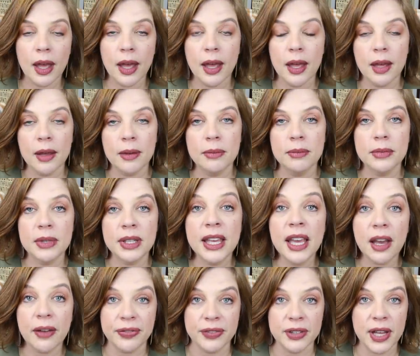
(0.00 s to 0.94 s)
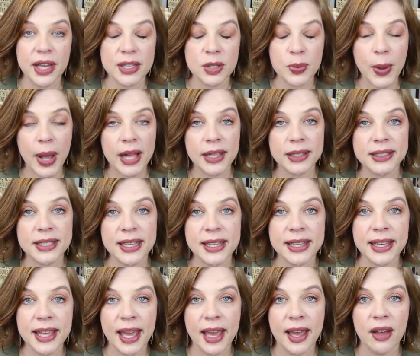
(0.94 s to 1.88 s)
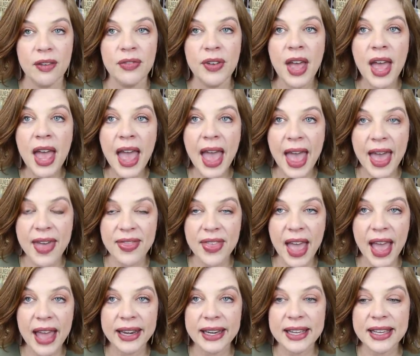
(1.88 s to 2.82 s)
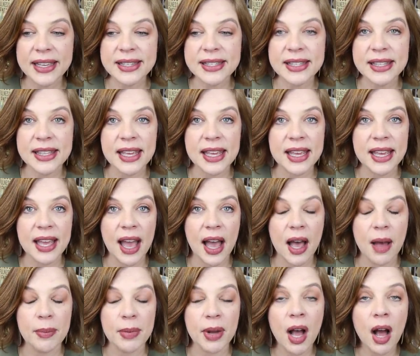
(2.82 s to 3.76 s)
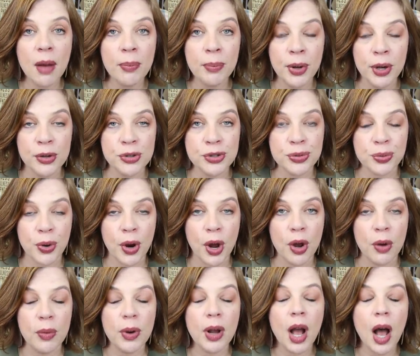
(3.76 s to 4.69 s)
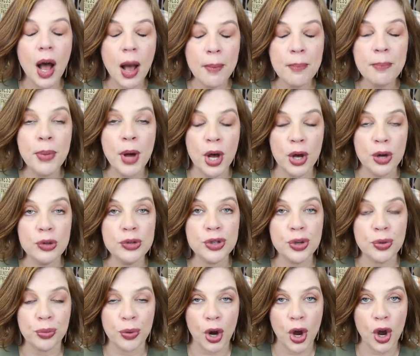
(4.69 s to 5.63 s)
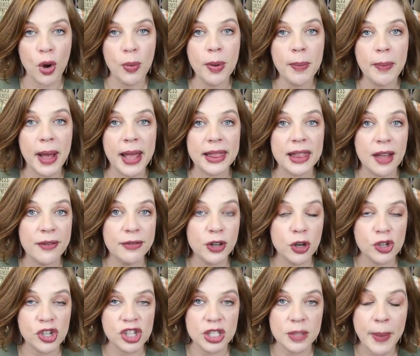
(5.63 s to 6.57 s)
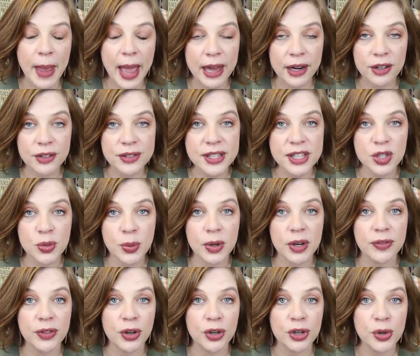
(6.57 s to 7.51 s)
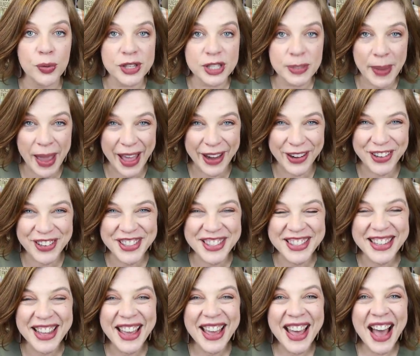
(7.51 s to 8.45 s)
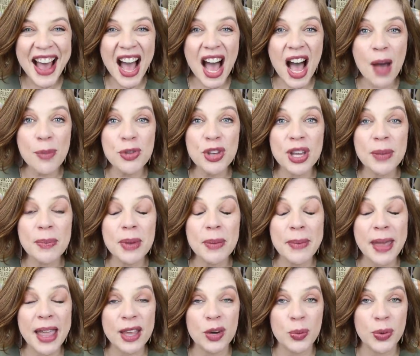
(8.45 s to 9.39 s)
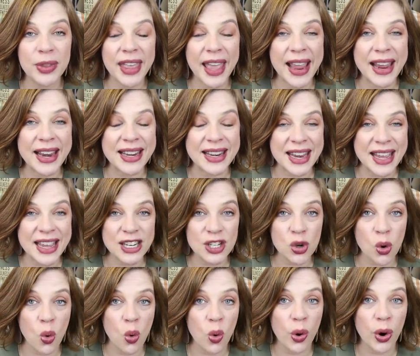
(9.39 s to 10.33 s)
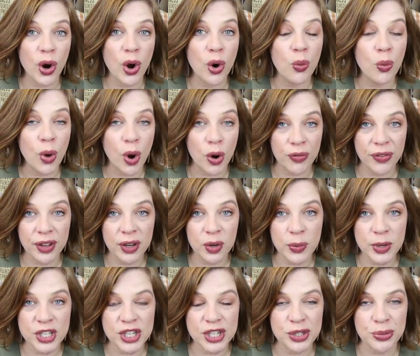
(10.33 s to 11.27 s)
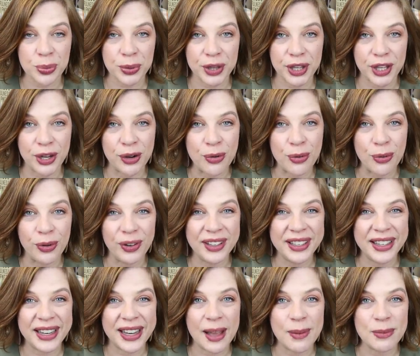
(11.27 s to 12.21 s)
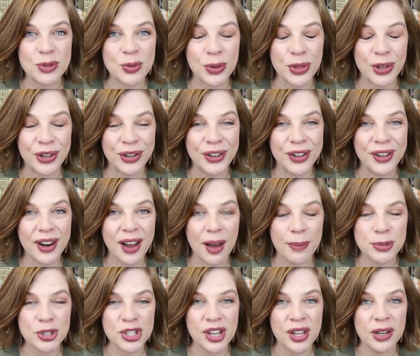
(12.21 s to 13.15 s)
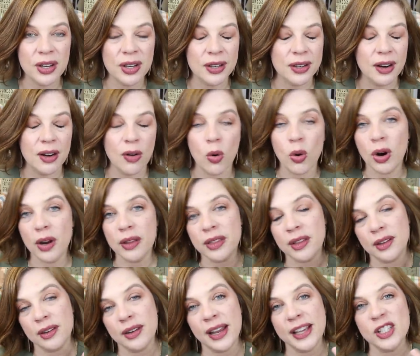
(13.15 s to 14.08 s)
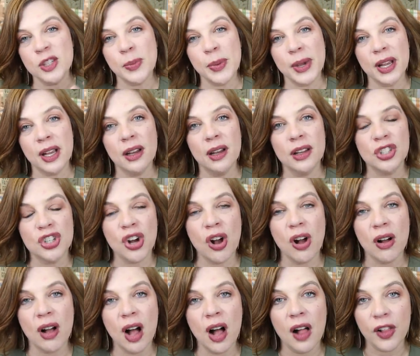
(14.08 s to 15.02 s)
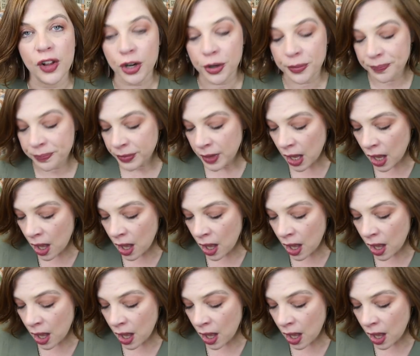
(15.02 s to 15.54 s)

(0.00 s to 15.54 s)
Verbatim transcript: uh, gift as well to give, and that is the um, Compose Robe, Compose Robe by Love Notions Patterns. It's one of their newest patterns. Um, you can be made with a knit or a woven, which is really cool, and it comes with a hood option and or the nice big shawl collar.